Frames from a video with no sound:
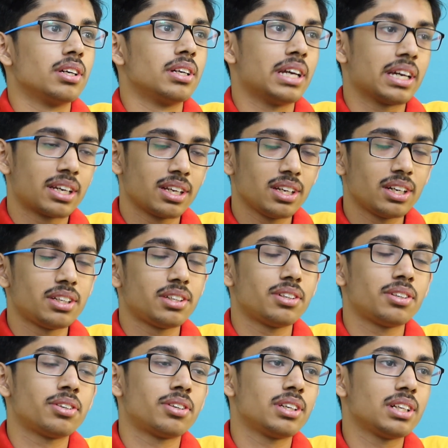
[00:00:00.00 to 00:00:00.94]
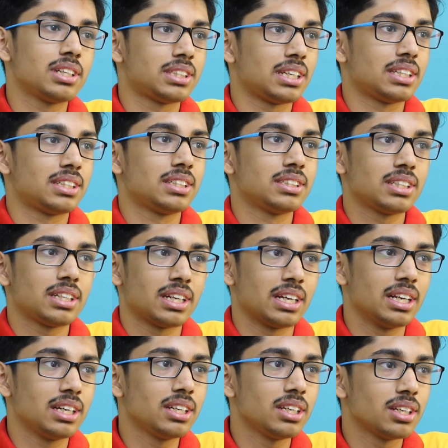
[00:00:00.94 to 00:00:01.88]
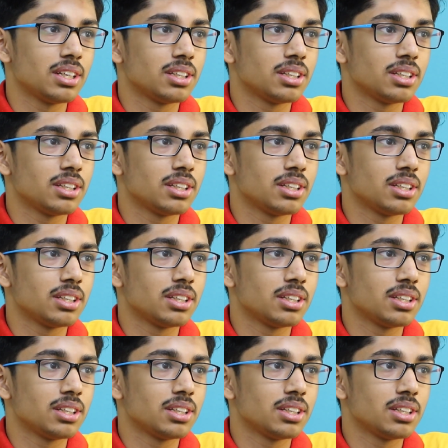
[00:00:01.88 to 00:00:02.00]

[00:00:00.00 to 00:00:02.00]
Regular tutorial sessions are held,